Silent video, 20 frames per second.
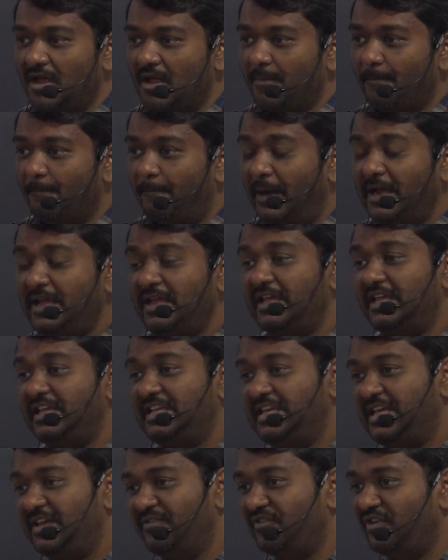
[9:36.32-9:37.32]
By
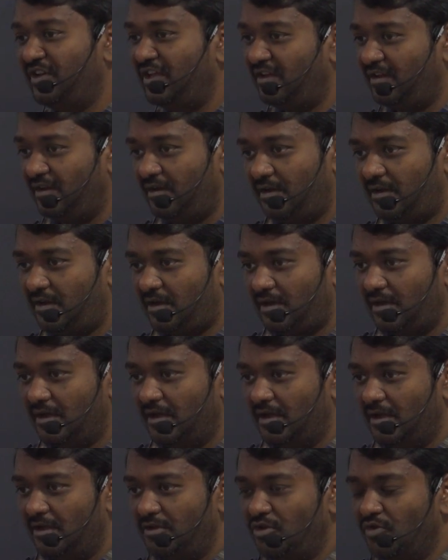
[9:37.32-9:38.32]
evening
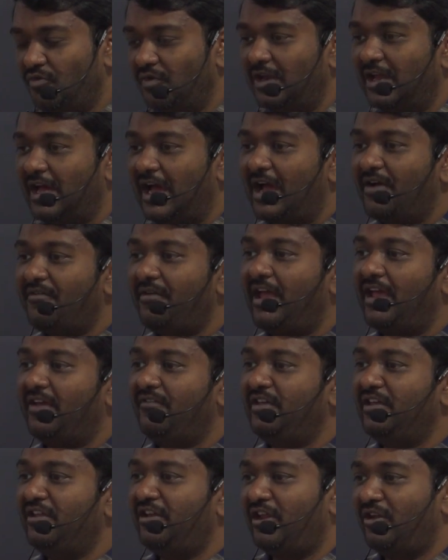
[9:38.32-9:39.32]
you will have
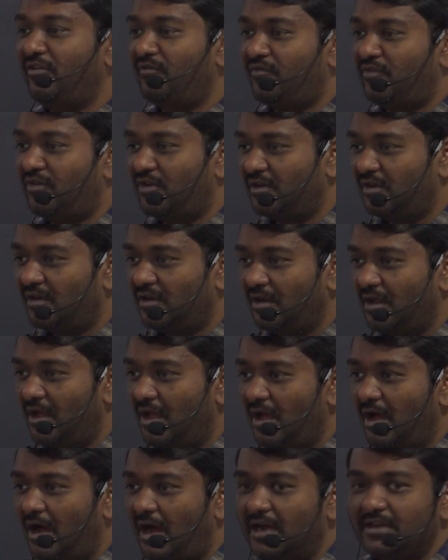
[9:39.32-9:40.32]
heavy rainfall.
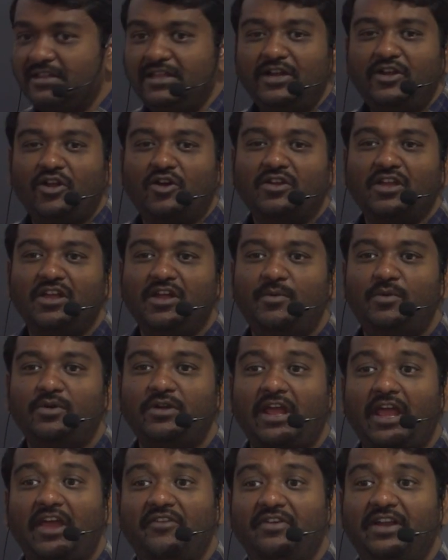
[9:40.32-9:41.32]
Are they talking about
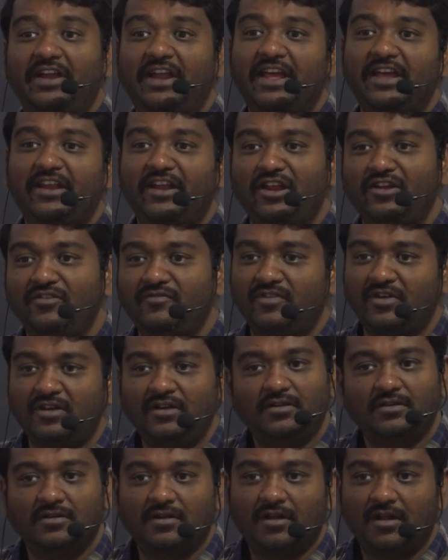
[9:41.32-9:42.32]
everyday rainfall?
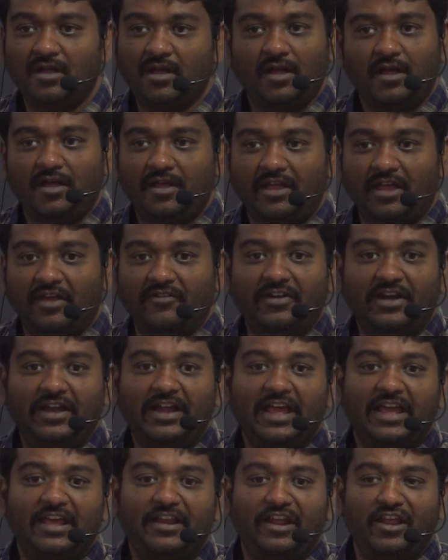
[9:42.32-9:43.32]

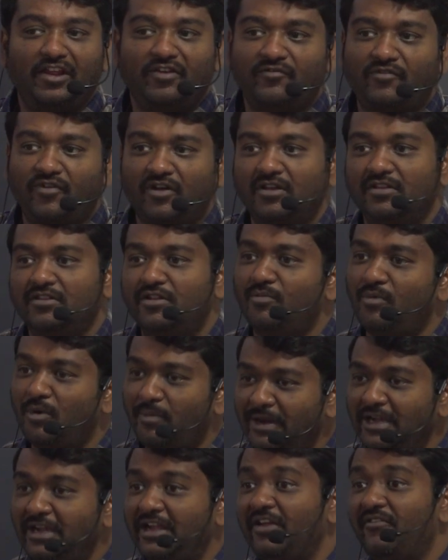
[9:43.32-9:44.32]
Everyday rainfall, the
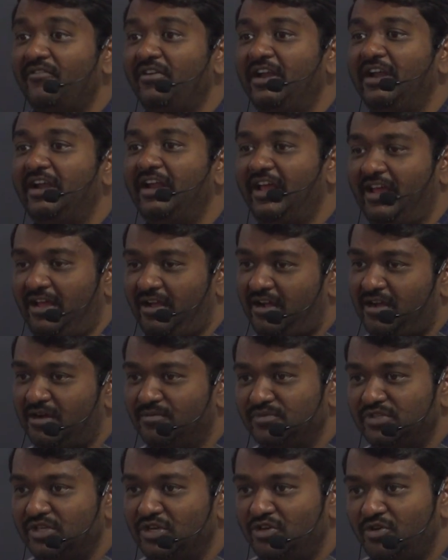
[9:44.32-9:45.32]
moment every day
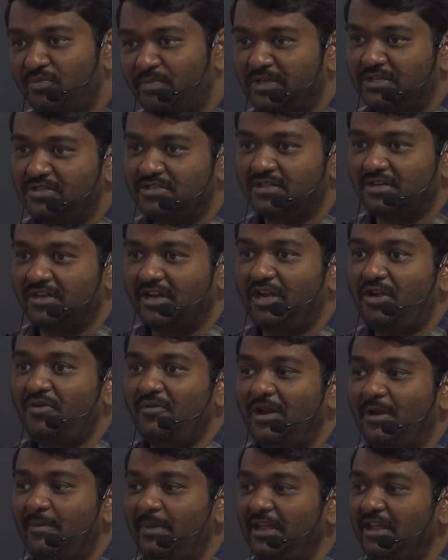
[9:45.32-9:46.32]
comes into picture, it
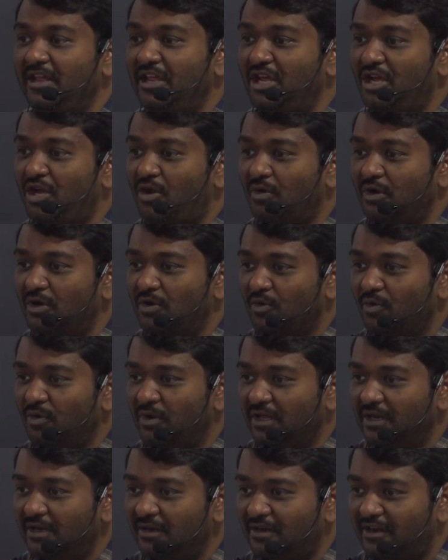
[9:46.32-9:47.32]
will be
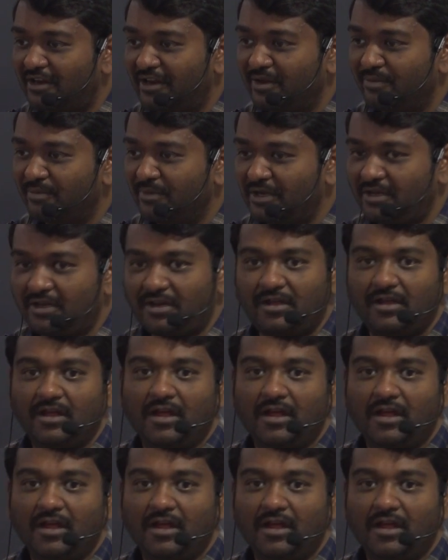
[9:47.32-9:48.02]
equatorial climate.